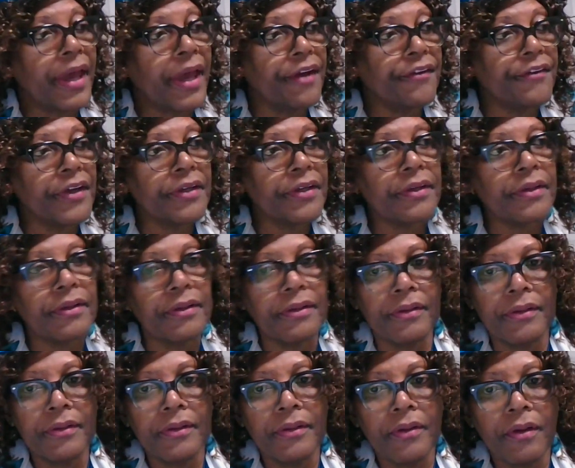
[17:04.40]
Aaron
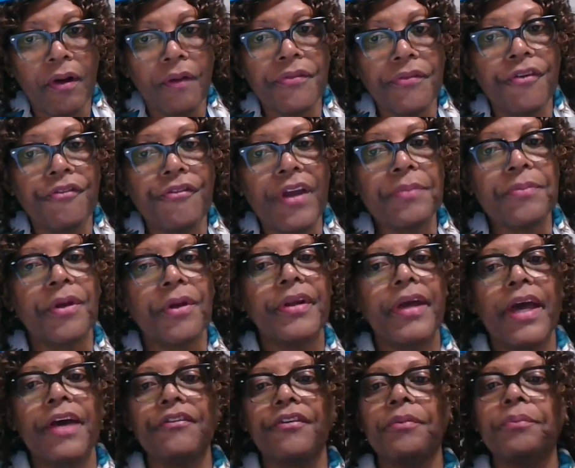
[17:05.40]
of the Raymond
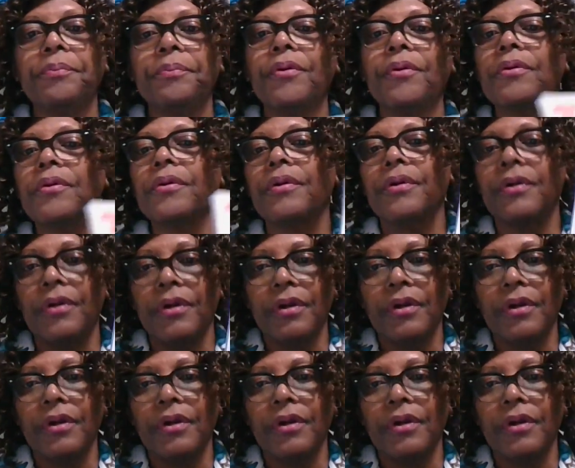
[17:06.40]
Aaron book